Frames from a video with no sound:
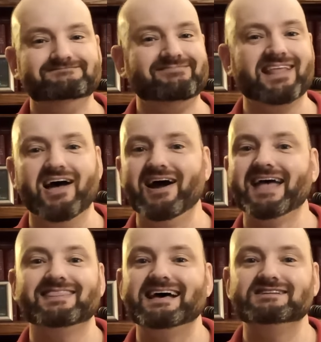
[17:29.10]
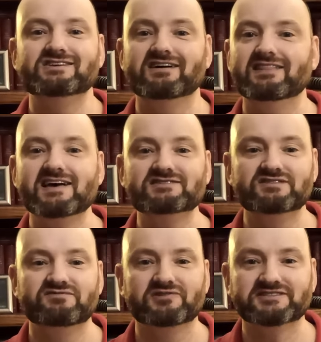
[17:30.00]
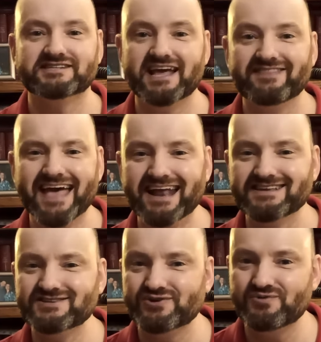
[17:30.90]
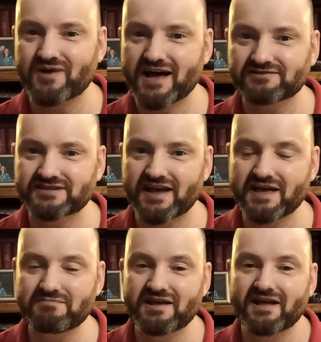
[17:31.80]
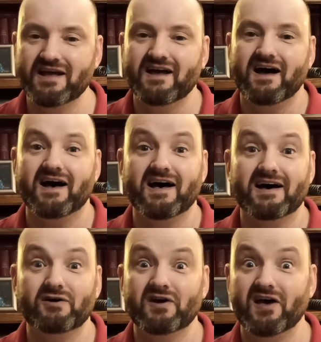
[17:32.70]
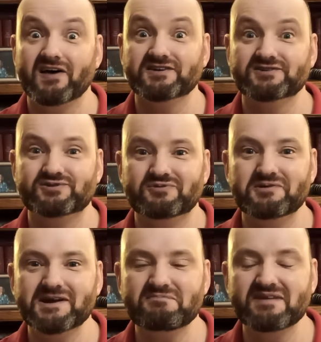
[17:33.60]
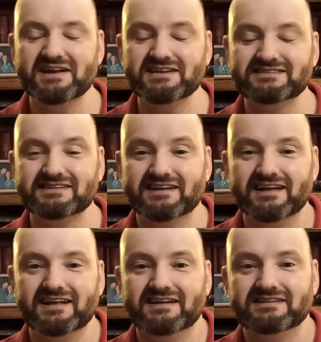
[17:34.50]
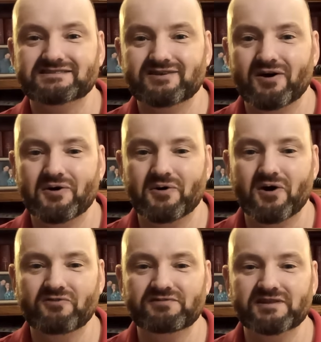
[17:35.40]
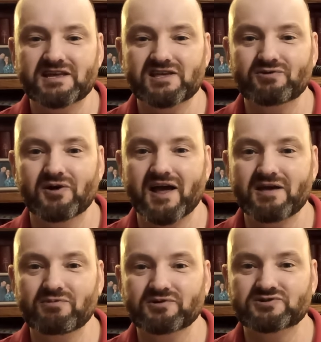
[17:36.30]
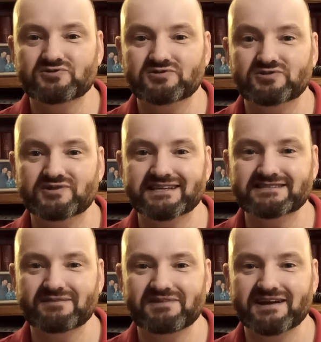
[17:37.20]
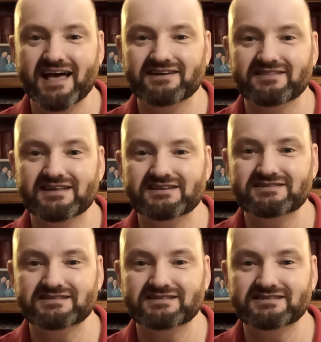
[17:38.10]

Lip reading: All right, that's our lesson for today. That is your wow time, under 20 minutes. So hopefully you were able to get something out of this.